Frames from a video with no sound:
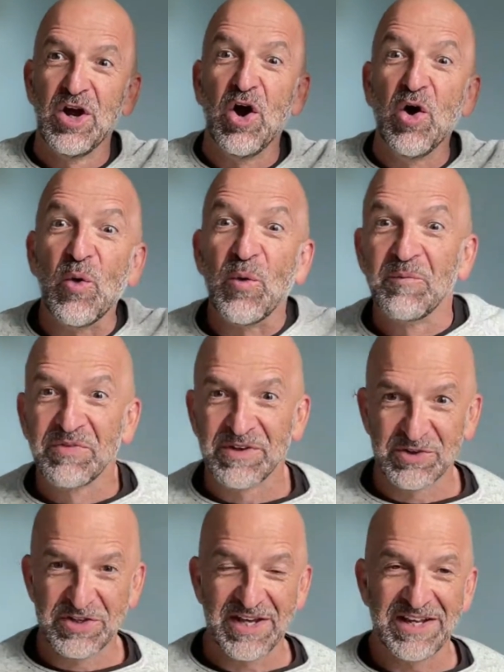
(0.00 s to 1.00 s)
Oh,
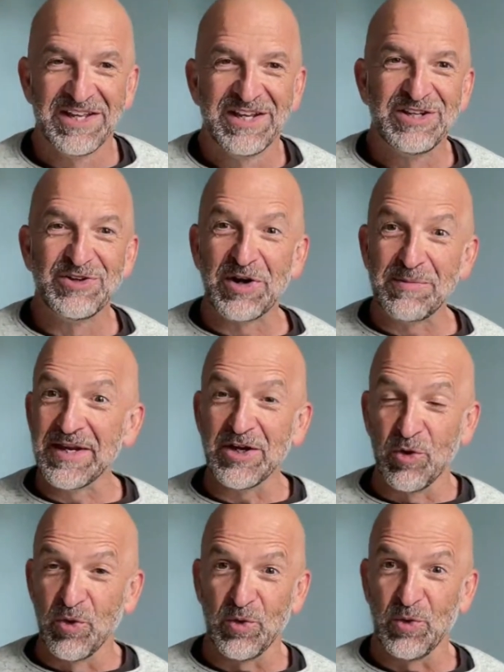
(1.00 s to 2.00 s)
okay. You know what I
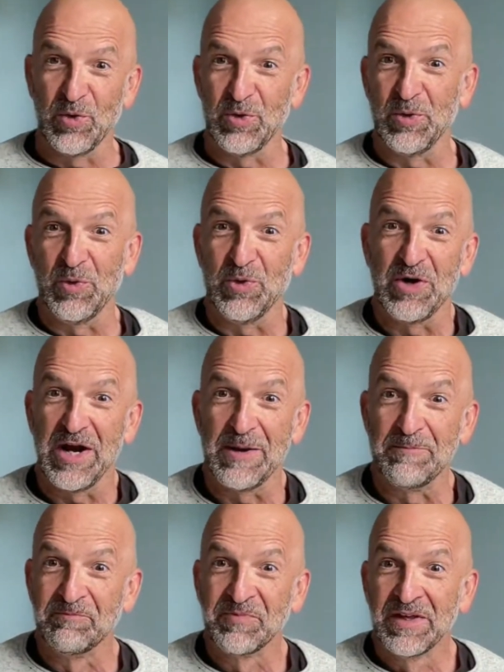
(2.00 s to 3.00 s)
mean?